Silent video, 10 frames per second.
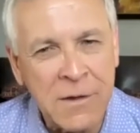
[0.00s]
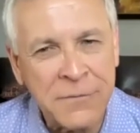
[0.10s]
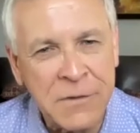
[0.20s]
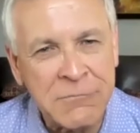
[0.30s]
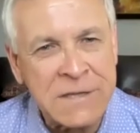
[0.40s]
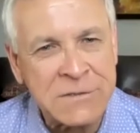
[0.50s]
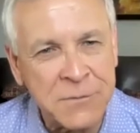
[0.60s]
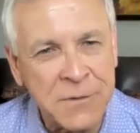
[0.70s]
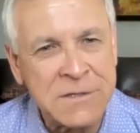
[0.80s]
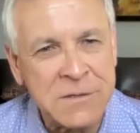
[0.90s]
off the
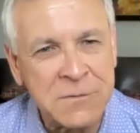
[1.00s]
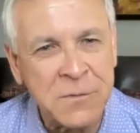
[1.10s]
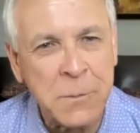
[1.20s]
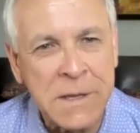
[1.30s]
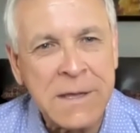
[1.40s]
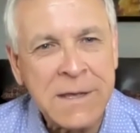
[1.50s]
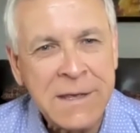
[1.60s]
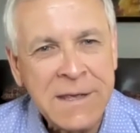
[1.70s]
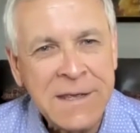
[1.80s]
reservation for me